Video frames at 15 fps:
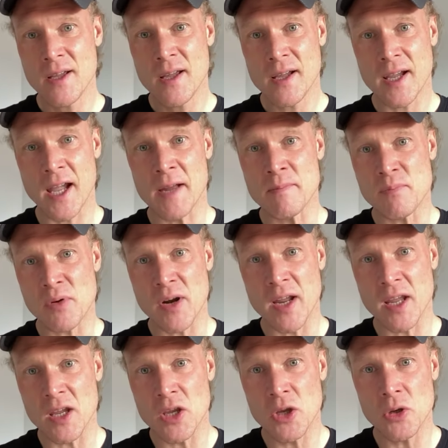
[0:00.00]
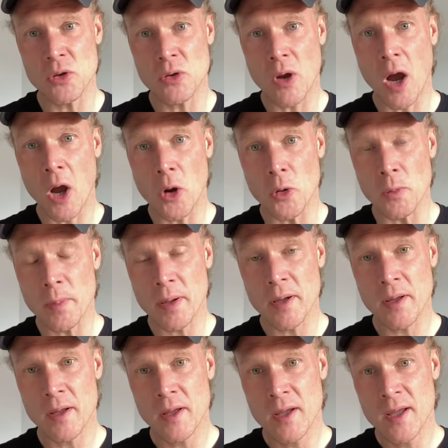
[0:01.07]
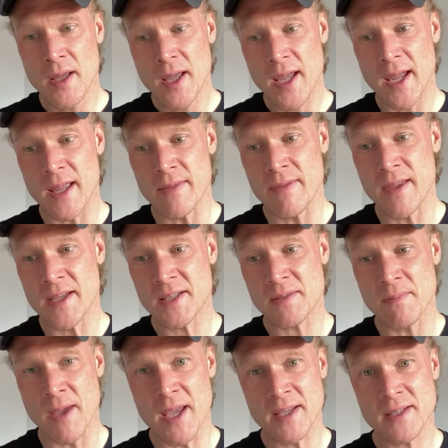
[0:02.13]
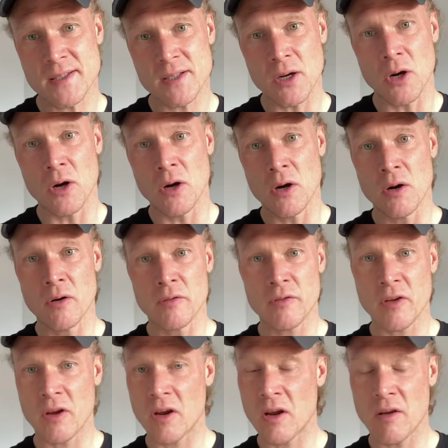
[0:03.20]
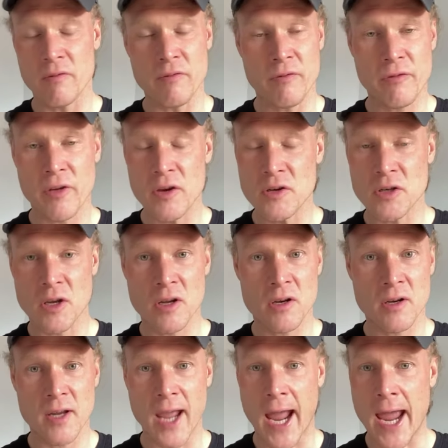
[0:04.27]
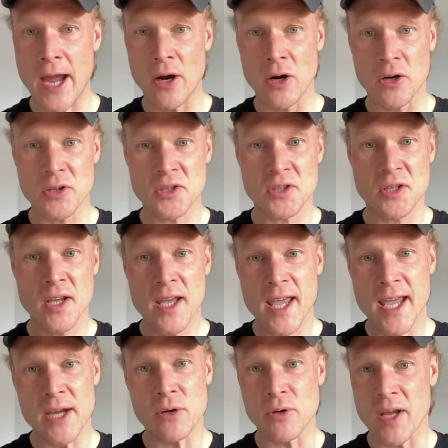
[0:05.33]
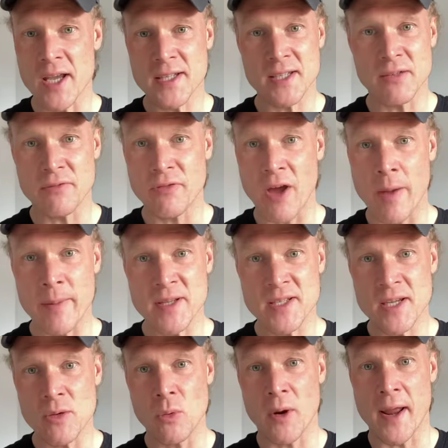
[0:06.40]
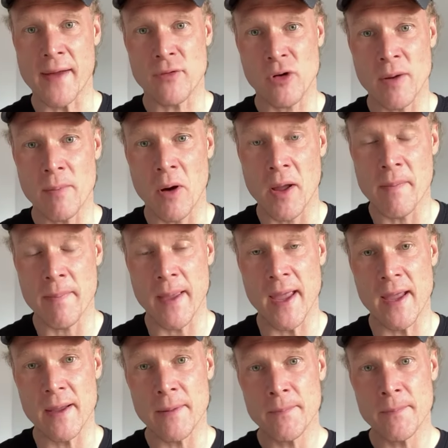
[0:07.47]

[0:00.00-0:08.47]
can bring you hope in this midst of confusion, chaos, illness, infirmity, whatever it might be,